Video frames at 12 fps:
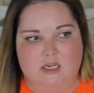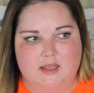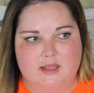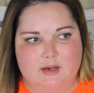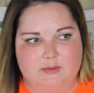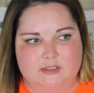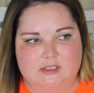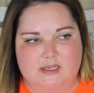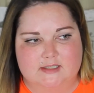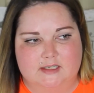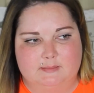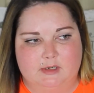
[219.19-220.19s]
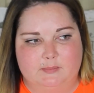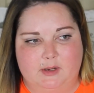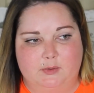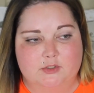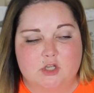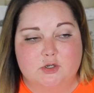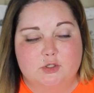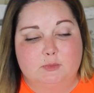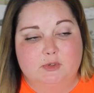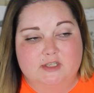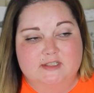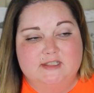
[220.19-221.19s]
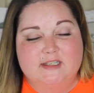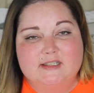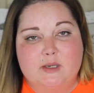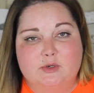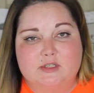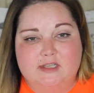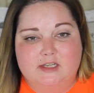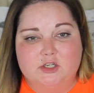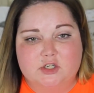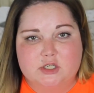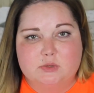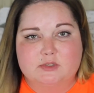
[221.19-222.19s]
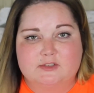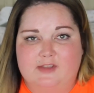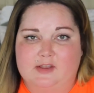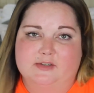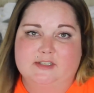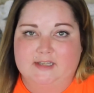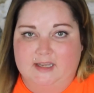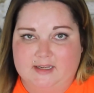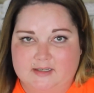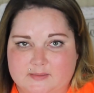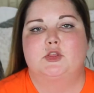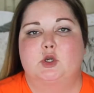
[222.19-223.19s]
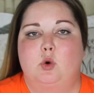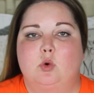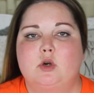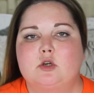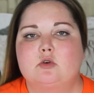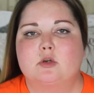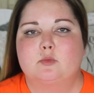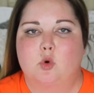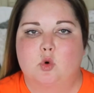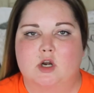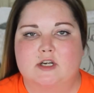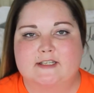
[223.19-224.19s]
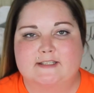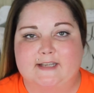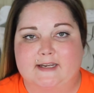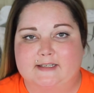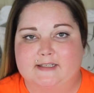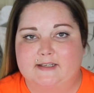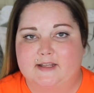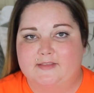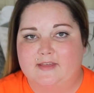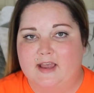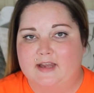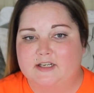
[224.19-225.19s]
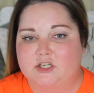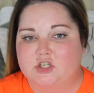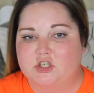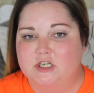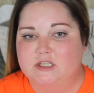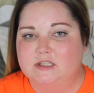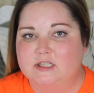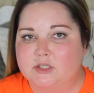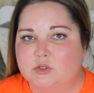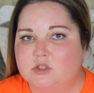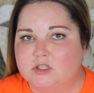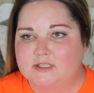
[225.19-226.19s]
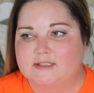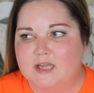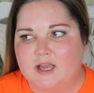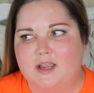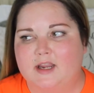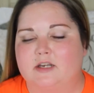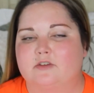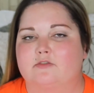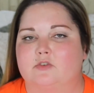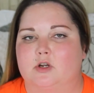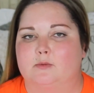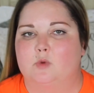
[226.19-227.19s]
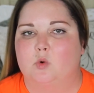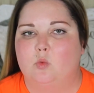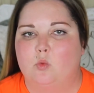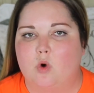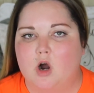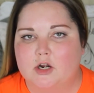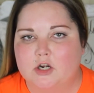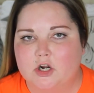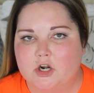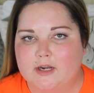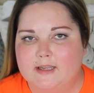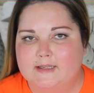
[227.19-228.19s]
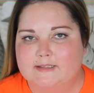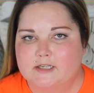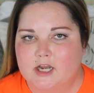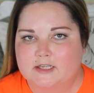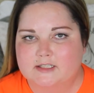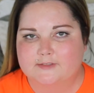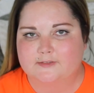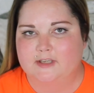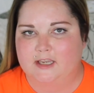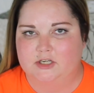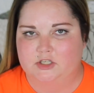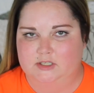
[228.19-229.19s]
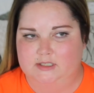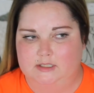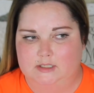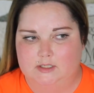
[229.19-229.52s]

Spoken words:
that was the last time anybody would talk to her because 6 hours later, she was found dead. The coroner report stated that she literally died from water intoxication.